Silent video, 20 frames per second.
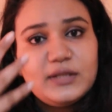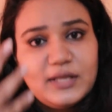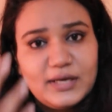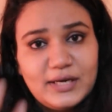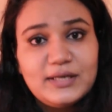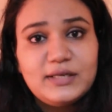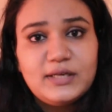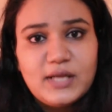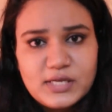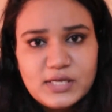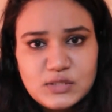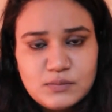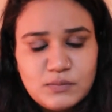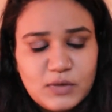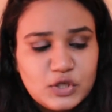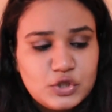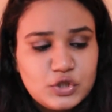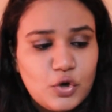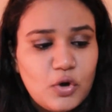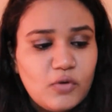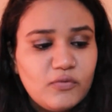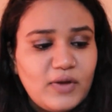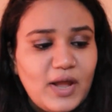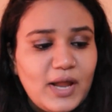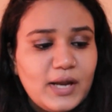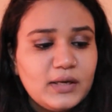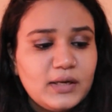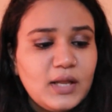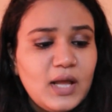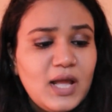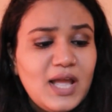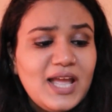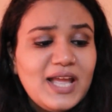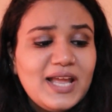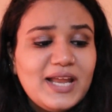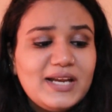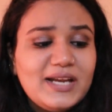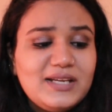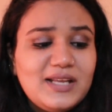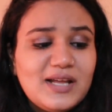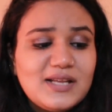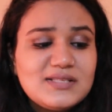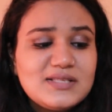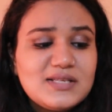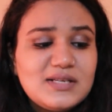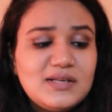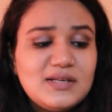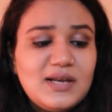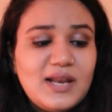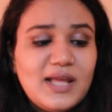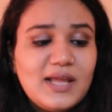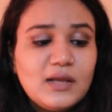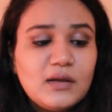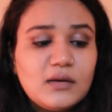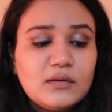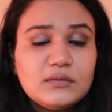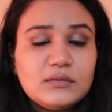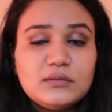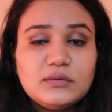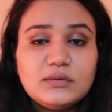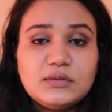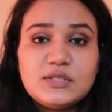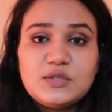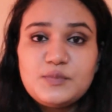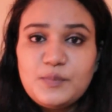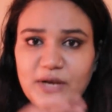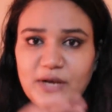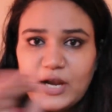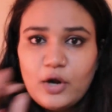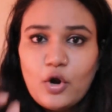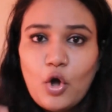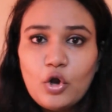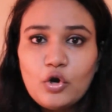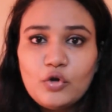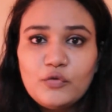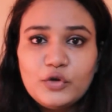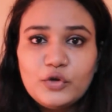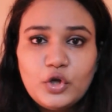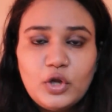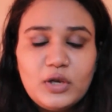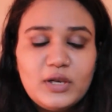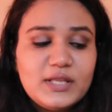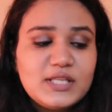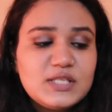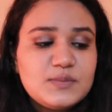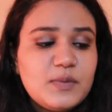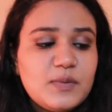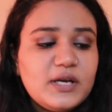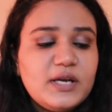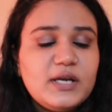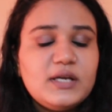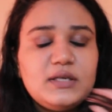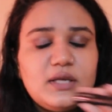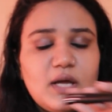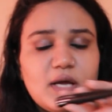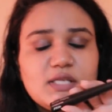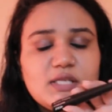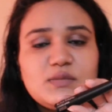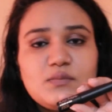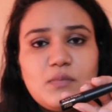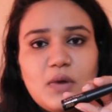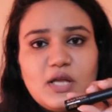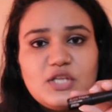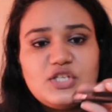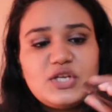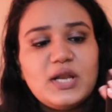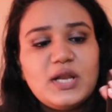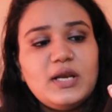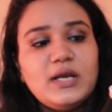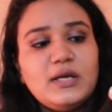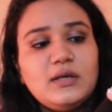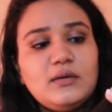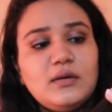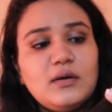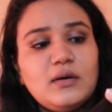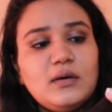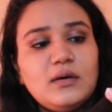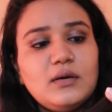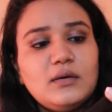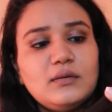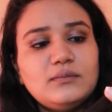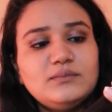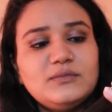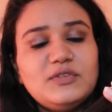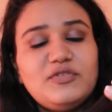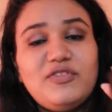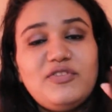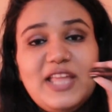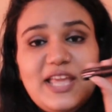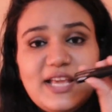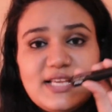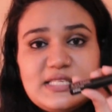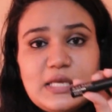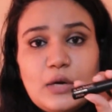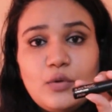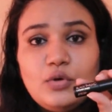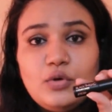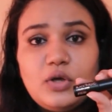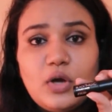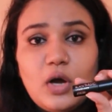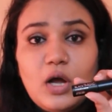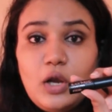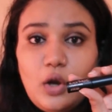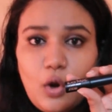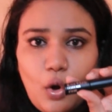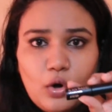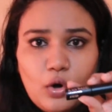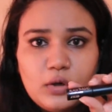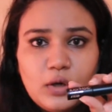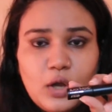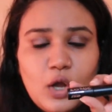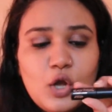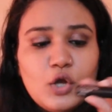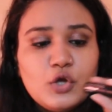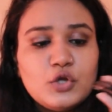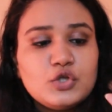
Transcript: it does smudge off, and it doesn't like spread all over your lids, but it does smudge and it uh, flakes out a lot.